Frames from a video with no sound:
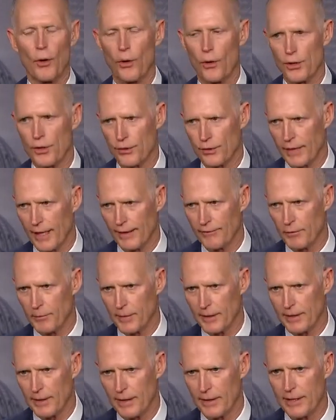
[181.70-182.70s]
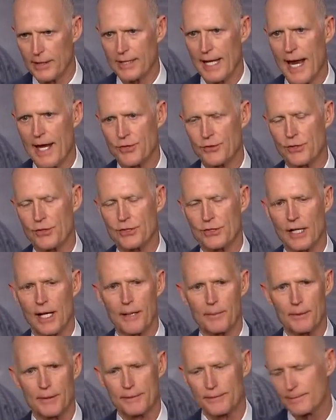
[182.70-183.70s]
or your government. This has to
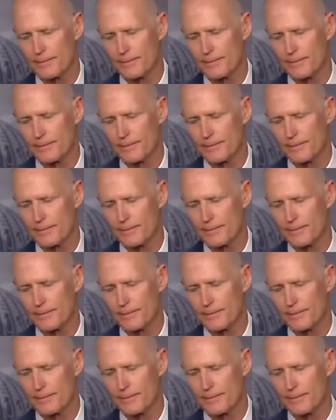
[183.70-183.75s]
stop.